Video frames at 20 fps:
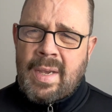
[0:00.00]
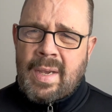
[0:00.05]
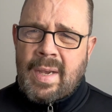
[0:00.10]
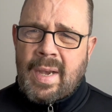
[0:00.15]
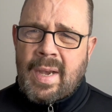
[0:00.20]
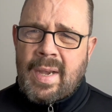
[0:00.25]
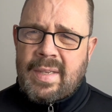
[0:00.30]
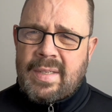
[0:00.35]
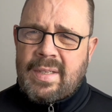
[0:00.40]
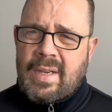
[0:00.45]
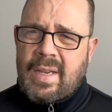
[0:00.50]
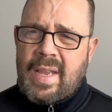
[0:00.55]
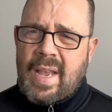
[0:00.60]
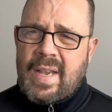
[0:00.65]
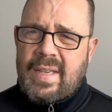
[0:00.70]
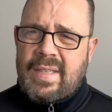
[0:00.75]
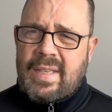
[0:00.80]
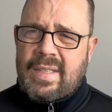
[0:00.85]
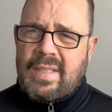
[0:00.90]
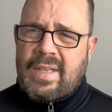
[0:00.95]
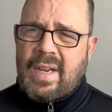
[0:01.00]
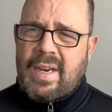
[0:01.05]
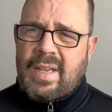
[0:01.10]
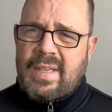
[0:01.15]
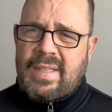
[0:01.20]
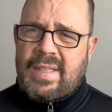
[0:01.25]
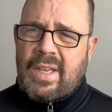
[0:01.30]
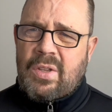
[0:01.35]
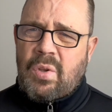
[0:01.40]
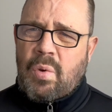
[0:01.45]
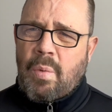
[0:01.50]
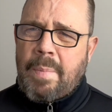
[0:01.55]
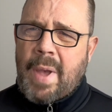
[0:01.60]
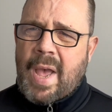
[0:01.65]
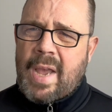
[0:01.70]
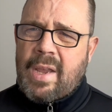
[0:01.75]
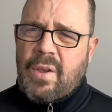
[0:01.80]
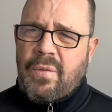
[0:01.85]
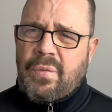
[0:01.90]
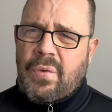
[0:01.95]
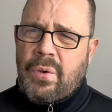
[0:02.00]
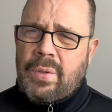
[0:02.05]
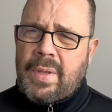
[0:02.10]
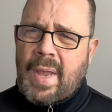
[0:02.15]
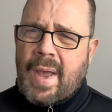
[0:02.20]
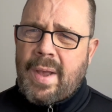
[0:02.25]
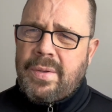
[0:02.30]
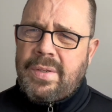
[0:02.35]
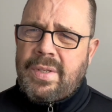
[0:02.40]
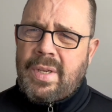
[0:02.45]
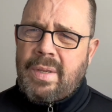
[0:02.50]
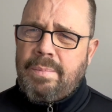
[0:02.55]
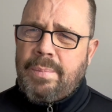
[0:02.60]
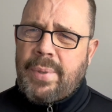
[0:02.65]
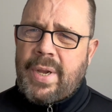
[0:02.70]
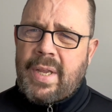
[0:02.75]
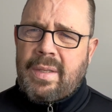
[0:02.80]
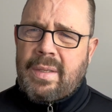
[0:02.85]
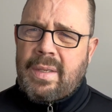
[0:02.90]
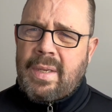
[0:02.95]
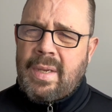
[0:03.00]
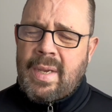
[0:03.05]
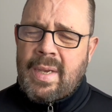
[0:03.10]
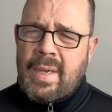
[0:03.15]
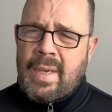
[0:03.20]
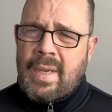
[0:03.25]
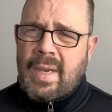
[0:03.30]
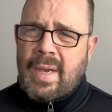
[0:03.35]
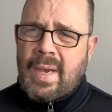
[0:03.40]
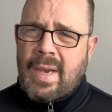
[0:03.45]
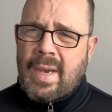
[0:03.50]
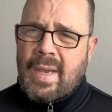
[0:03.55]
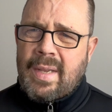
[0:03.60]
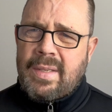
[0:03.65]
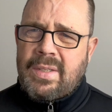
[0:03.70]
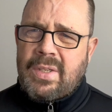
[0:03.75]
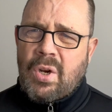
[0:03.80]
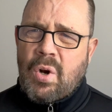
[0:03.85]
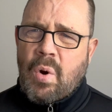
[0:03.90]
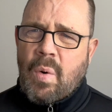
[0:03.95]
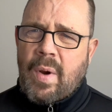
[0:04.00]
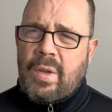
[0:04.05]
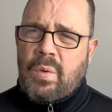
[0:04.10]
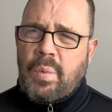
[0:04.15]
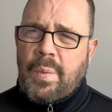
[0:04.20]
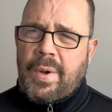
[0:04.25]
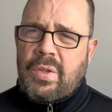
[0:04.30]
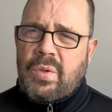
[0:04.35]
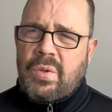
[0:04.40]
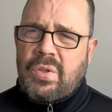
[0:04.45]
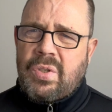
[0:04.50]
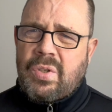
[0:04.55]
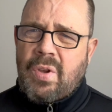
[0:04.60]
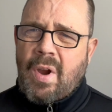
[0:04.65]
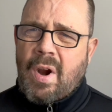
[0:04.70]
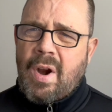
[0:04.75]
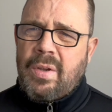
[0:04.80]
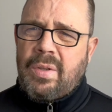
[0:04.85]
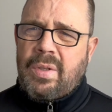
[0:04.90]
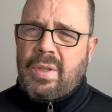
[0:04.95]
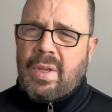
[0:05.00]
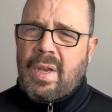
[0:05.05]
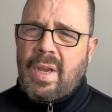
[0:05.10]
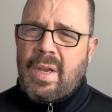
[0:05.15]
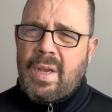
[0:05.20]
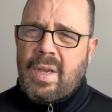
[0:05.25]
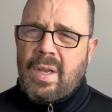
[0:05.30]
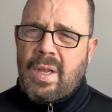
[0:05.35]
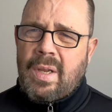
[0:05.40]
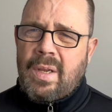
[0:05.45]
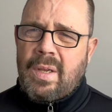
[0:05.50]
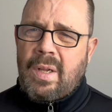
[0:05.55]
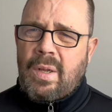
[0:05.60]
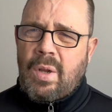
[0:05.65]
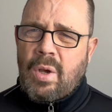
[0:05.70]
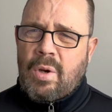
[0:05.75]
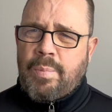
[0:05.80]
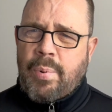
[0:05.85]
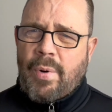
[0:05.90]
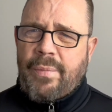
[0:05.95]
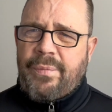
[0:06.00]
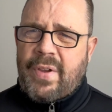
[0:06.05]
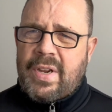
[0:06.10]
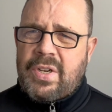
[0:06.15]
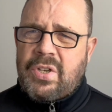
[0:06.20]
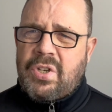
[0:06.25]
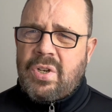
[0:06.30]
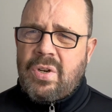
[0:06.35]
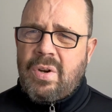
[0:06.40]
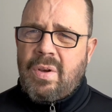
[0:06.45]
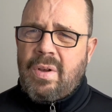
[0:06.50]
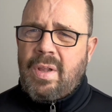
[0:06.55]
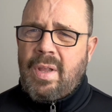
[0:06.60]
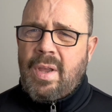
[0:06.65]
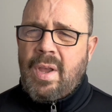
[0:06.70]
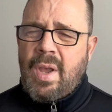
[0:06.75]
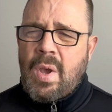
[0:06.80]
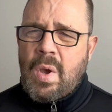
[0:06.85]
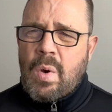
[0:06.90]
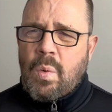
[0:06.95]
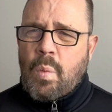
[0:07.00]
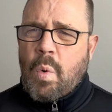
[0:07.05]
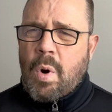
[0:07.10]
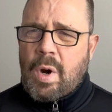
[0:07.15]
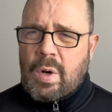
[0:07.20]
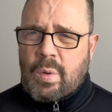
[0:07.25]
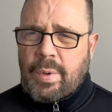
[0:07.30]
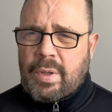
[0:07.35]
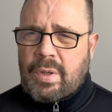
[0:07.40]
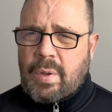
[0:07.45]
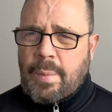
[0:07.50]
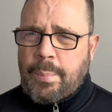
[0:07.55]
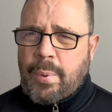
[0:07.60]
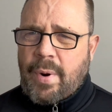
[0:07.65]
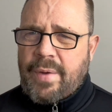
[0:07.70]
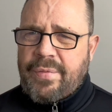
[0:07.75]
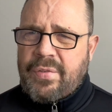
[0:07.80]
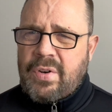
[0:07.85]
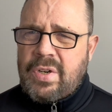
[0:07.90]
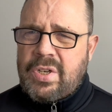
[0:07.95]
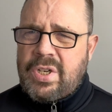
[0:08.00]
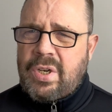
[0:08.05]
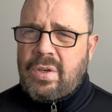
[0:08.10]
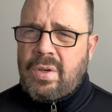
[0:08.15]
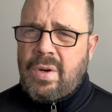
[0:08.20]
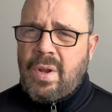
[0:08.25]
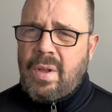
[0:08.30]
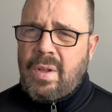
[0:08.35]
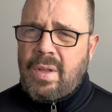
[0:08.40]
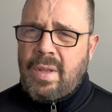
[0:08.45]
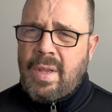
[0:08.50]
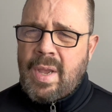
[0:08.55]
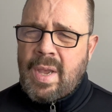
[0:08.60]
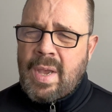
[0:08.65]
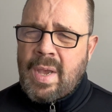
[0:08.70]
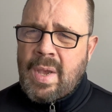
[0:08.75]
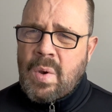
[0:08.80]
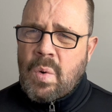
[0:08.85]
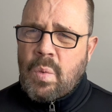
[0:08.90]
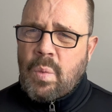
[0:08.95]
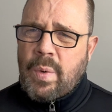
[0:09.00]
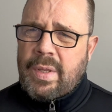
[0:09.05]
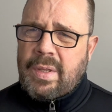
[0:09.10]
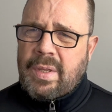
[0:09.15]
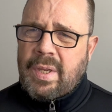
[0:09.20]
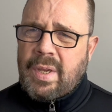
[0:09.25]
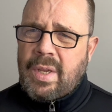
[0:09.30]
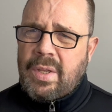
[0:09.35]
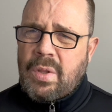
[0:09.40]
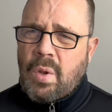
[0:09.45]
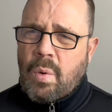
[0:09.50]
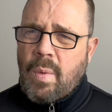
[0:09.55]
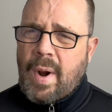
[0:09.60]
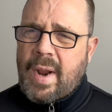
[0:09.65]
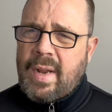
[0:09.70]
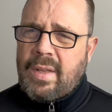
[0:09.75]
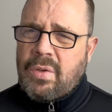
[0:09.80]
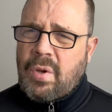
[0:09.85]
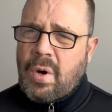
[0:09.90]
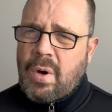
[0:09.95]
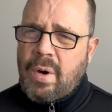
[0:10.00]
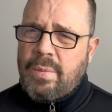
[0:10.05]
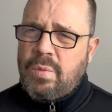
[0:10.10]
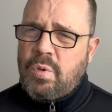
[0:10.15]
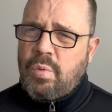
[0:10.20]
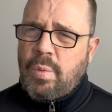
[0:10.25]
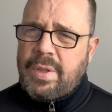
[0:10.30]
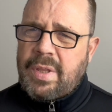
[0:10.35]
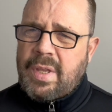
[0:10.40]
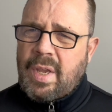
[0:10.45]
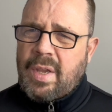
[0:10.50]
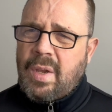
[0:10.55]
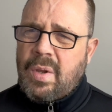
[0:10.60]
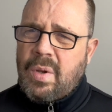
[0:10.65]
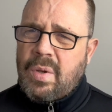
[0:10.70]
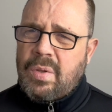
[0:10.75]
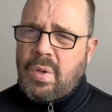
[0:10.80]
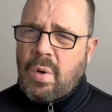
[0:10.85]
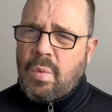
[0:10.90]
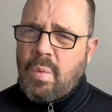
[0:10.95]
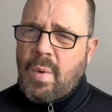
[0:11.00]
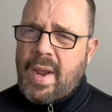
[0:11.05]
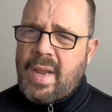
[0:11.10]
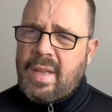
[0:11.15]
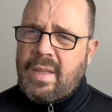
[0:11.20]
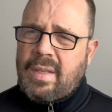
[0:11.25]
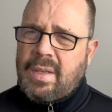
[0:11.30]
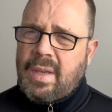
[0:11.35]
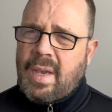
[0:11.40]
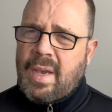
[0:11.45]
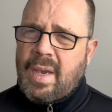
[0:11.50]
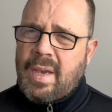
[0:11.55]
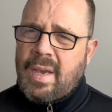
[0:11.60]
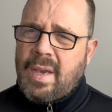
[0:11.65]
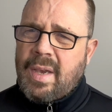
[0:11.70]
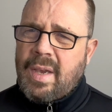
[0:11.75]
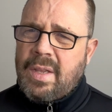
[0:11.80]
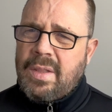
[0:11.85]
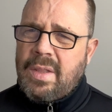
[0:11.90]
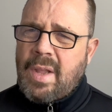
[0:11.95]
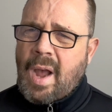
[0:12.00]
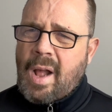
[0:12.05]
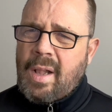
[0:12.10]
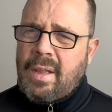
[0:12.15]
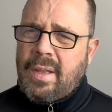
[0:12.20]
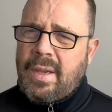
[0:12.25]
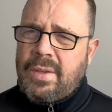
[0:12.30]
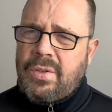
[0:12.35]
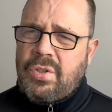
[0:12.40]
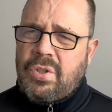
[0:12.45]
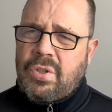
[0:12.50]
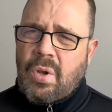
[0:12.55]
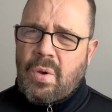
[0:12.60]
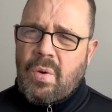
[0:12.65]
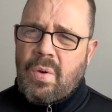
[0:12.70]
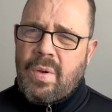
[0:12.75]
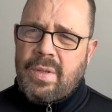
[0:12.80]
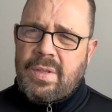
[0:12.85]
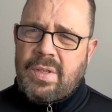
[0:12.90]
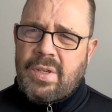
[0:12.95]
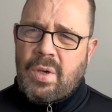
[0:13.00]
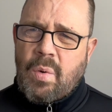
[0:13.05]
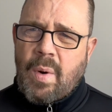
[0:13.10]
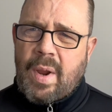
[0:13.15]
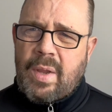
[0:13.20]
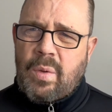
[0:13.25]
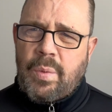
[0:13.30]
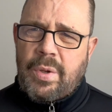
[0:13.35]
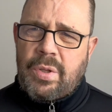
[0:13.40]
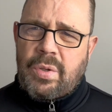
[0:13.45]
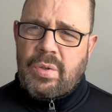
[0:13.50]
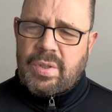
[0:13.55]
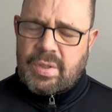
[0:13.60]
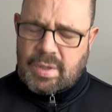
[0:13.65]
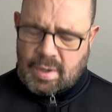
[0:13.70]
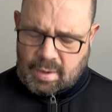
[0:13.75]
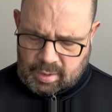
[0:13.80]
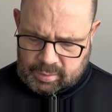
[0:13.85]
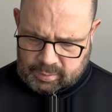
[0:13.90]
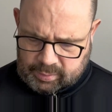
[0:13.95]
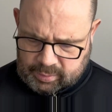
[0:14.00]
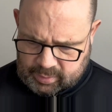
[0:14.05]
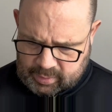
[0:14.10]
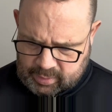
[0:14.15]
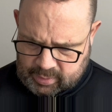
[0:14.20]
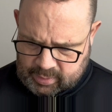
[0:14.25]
Uh, yes, it's going to set you back a few thousand, but uh, it's a great way to start. Uh, look professional, work with a professional with uh, the right terms, with the, the right uh, knowledge. So it's a great way to start.